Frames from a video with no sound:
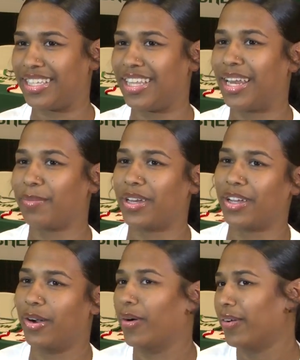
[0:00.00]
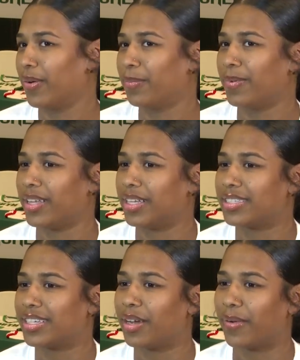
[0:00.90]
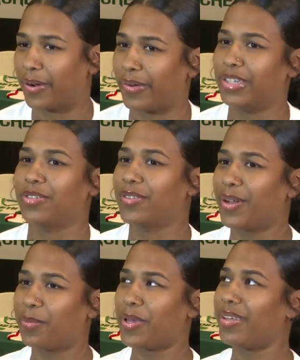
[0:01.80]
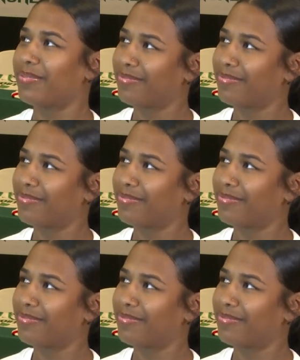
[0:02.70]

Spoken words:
and then I'm going to go off, hopefully, and study recreational therapy.